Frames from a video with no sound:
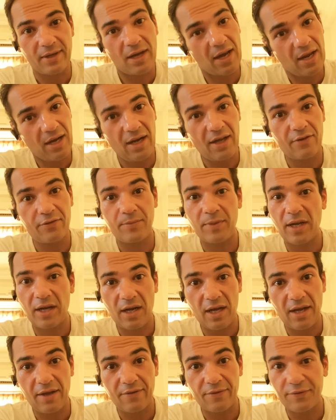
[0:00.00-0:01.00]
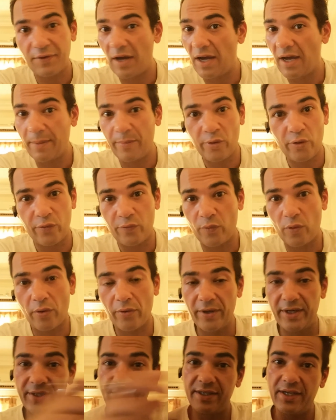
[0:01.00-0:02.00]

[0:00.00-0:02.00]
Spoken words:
I love my life, I'm not worried,